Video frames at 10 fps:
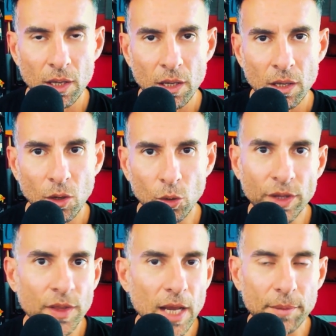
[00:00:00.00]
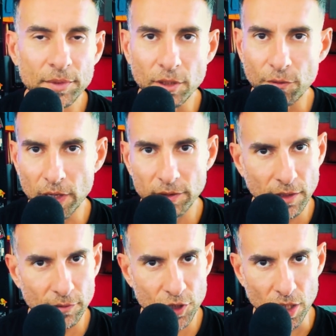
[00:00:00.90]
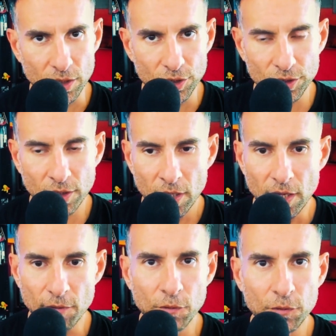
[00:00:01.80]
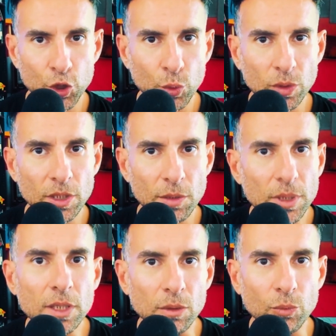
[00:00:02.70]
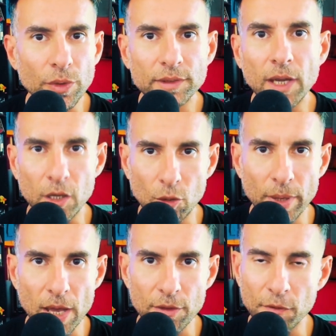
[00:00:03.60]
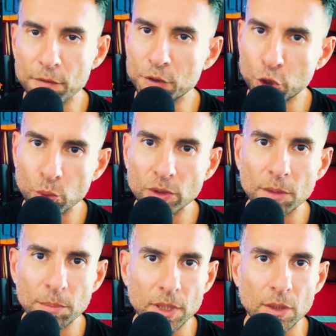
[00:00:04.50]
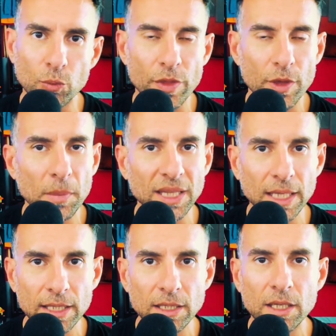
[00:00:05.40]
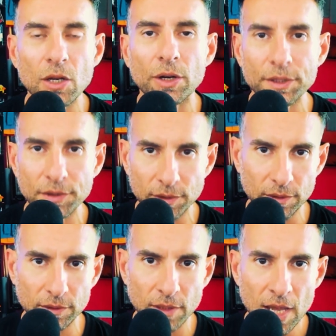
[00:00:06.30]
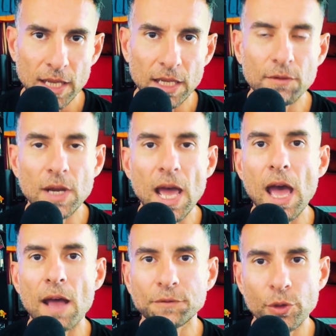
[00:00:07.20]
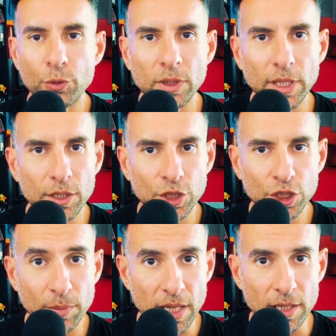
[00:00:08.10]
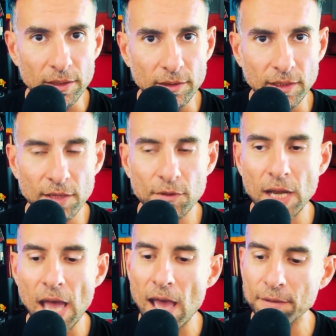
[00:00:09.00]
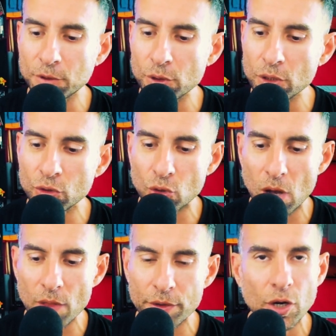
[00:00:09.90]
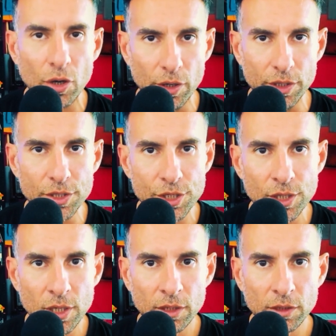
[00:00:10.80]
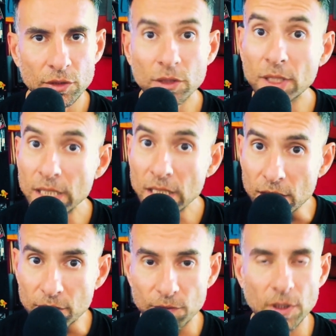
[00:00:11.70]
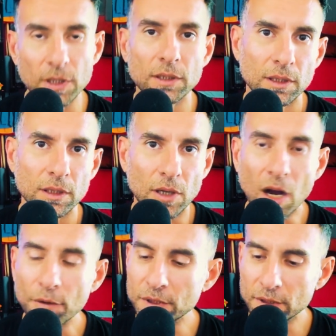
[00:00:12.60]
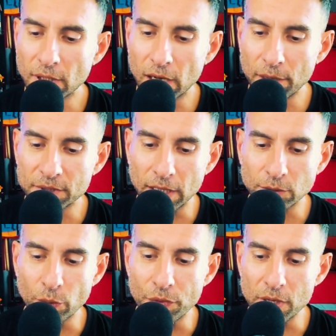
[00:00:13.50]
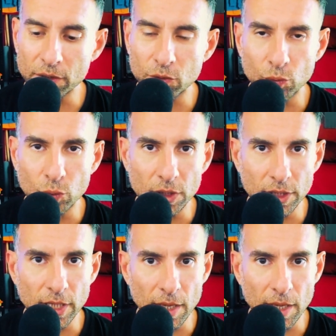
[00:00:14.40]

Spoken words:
Only the names and the faces have changed. If you've truly been with a psychopath, if you've truly been with a malignant narcissist, even after the relationship ends, even after you draw the courage to leave, oftentimes that's when things really get